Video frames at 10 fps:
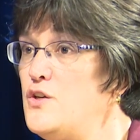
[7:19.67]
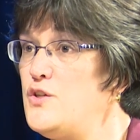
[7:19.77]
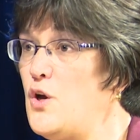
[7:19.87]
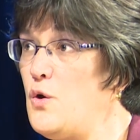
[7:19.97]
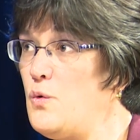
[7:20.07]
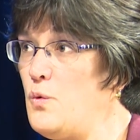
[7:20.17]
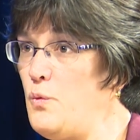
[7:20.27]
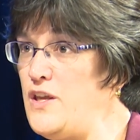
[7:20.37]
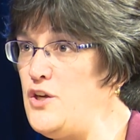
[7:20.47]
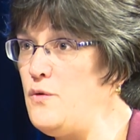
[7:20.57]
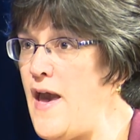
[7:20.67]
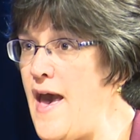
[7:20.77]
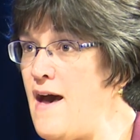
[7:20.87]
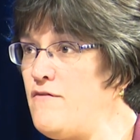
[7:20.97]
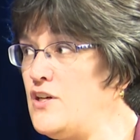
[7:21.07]
So when you
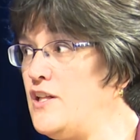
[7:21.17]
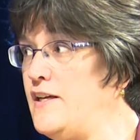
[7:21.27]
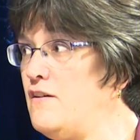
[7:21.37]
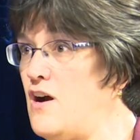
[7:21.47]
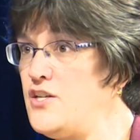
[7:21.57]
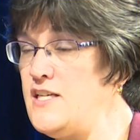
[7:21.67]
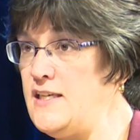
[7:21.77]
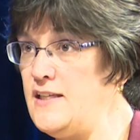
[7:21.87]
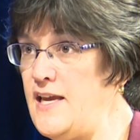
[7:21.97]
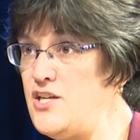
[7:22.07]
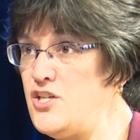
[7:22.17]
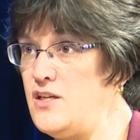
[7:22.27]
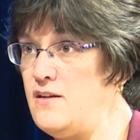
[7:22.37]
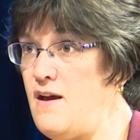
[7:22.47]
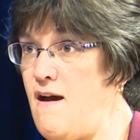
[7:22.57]
have a clear
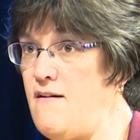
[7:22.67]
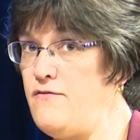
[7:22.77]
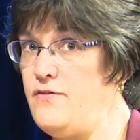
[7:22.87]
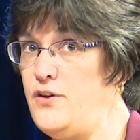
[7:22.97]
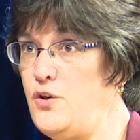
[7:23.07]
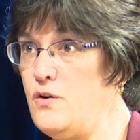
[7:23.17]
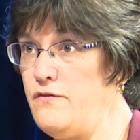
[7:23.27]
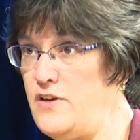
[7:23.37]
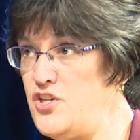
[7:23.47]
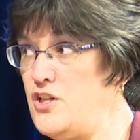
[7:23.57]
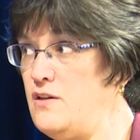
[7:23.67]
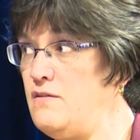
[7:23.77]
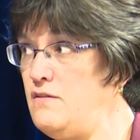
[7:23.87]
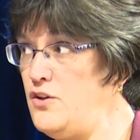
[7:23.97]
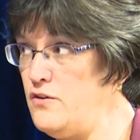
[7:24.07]
articulation of your vision,